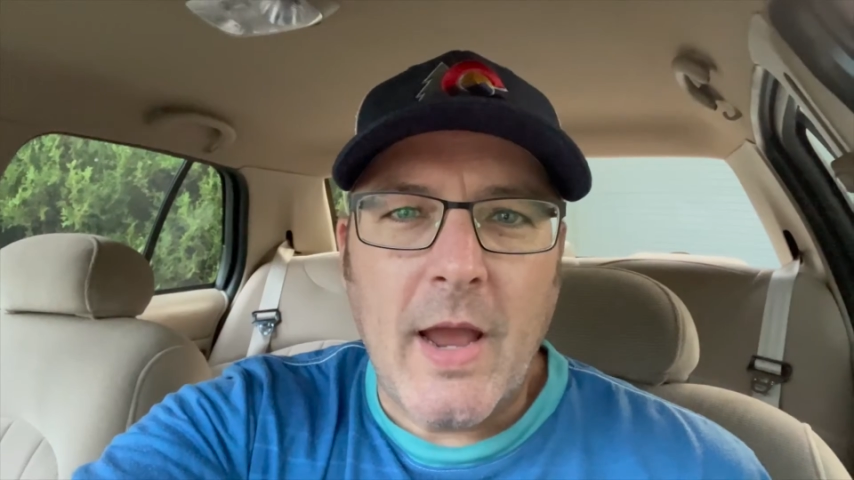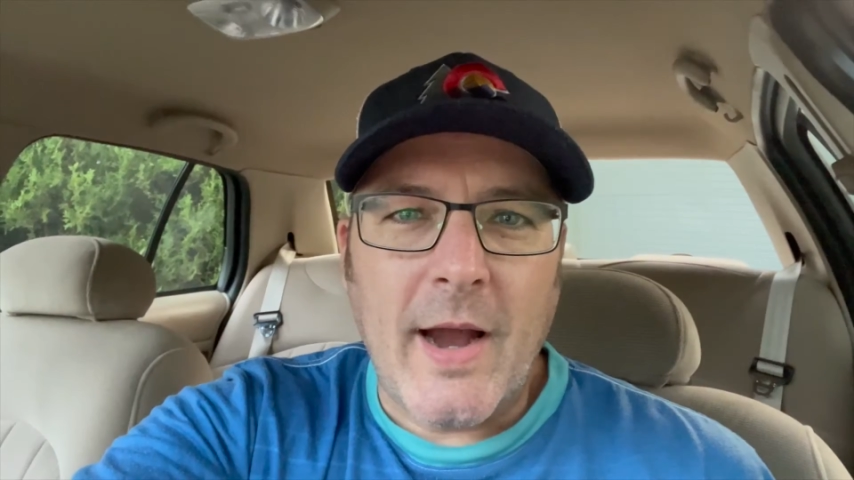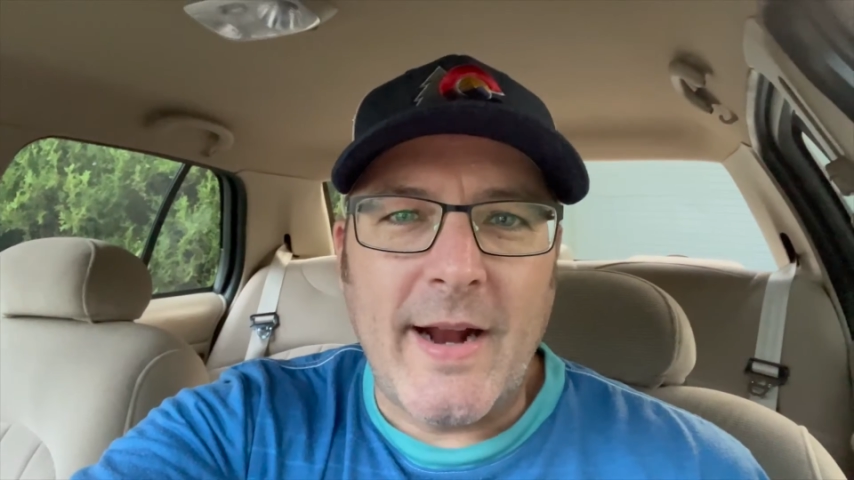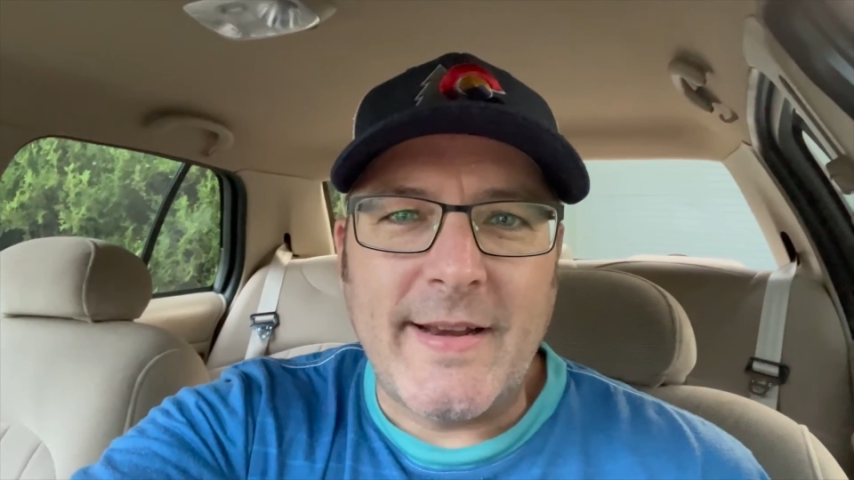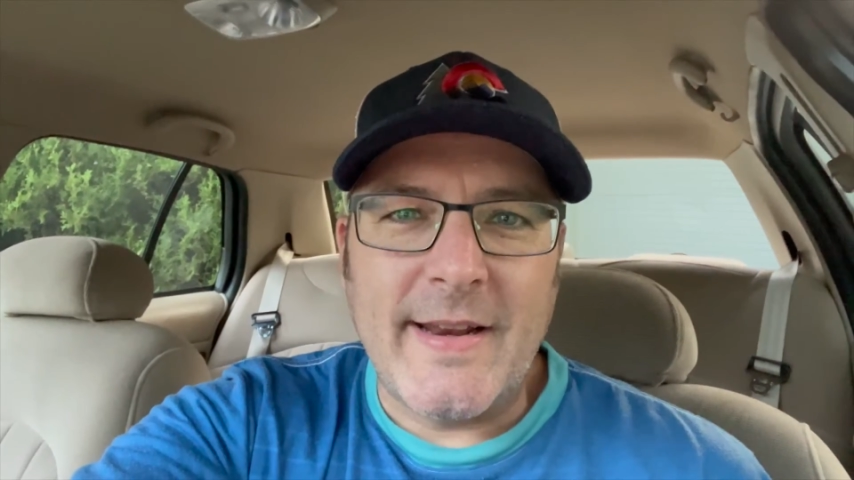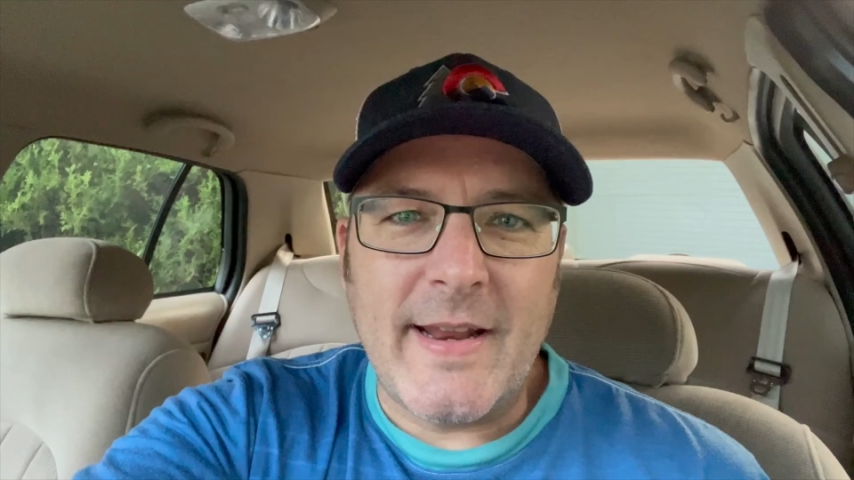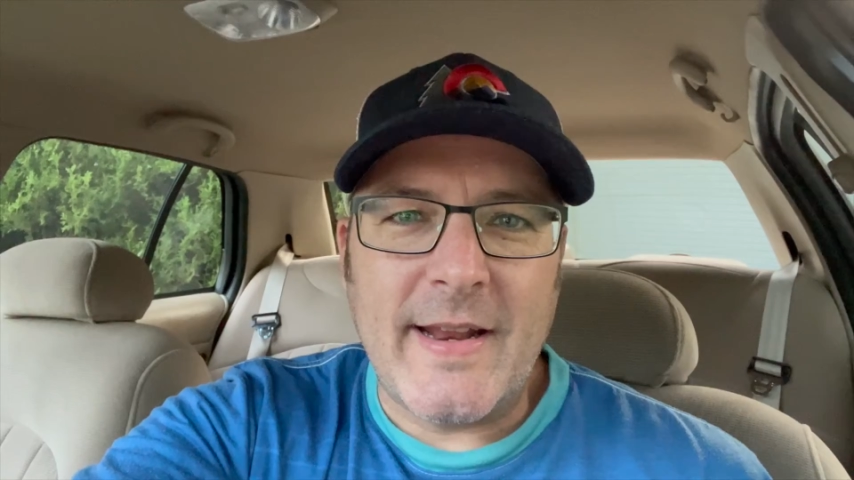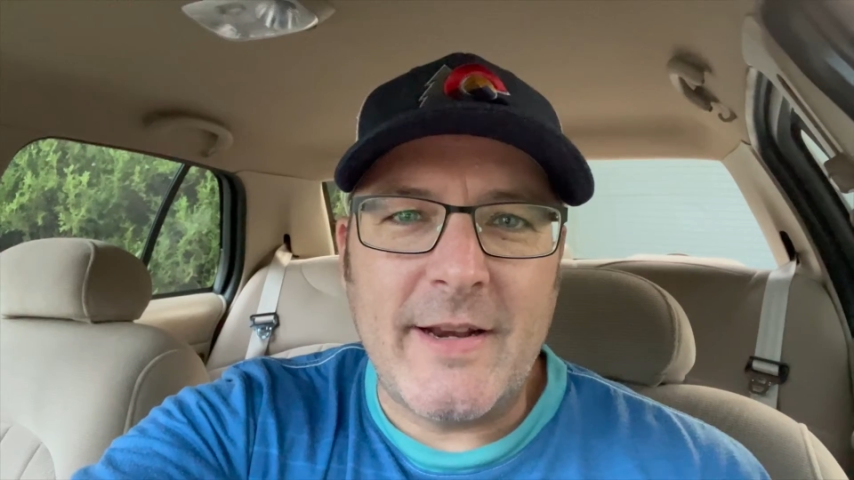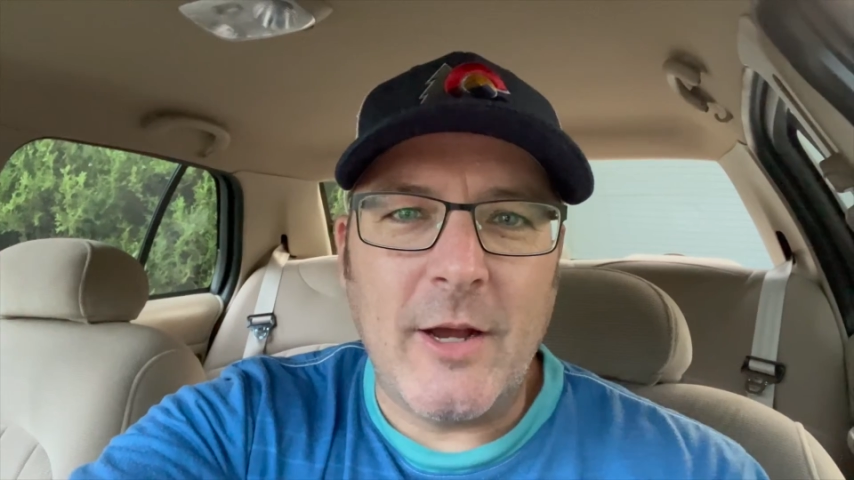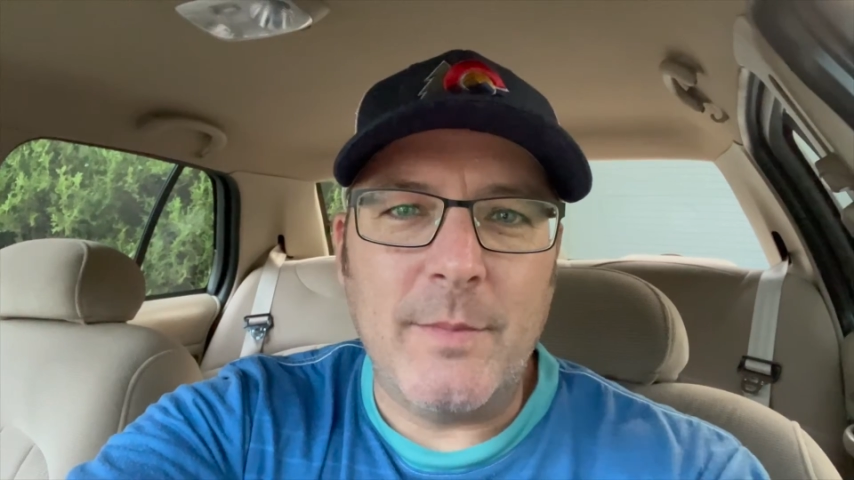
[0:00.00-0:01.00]
I did
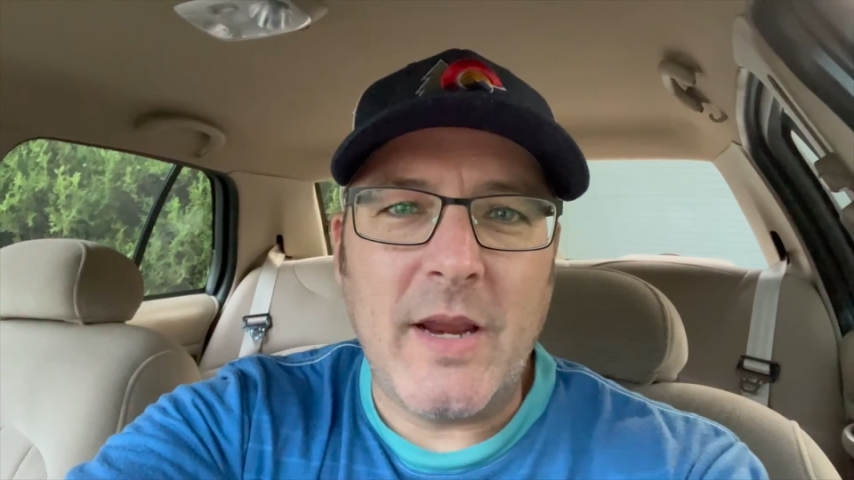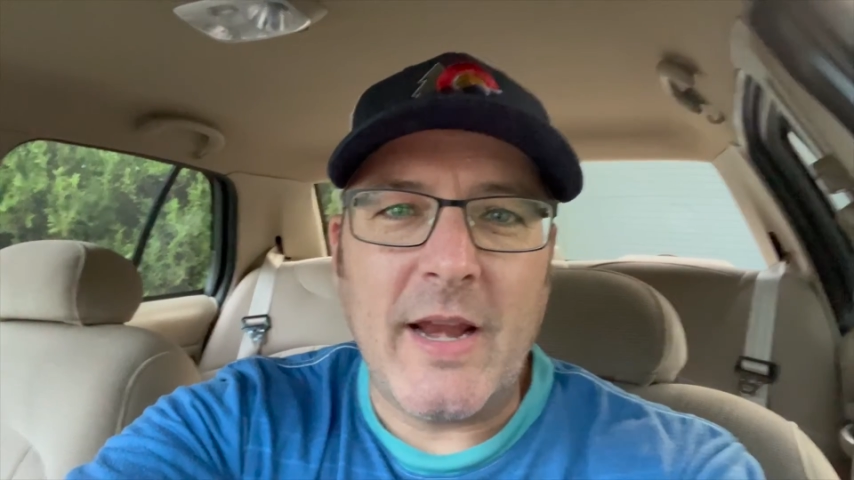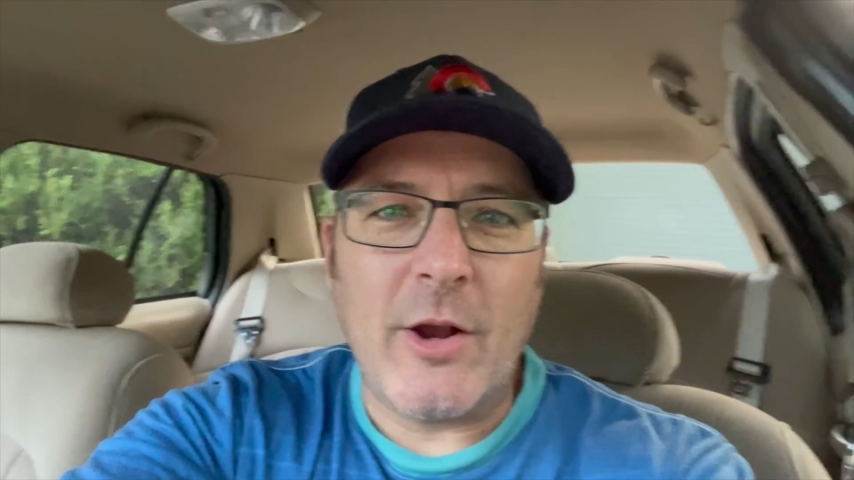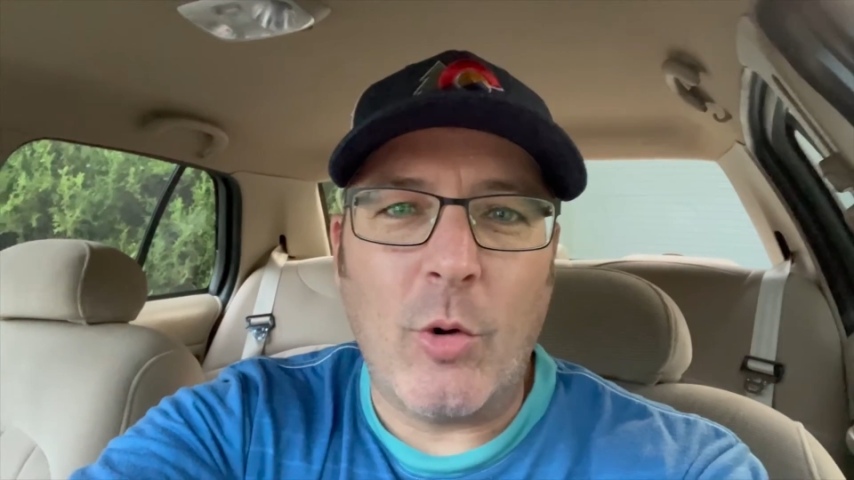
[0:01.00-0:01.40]
end up getting a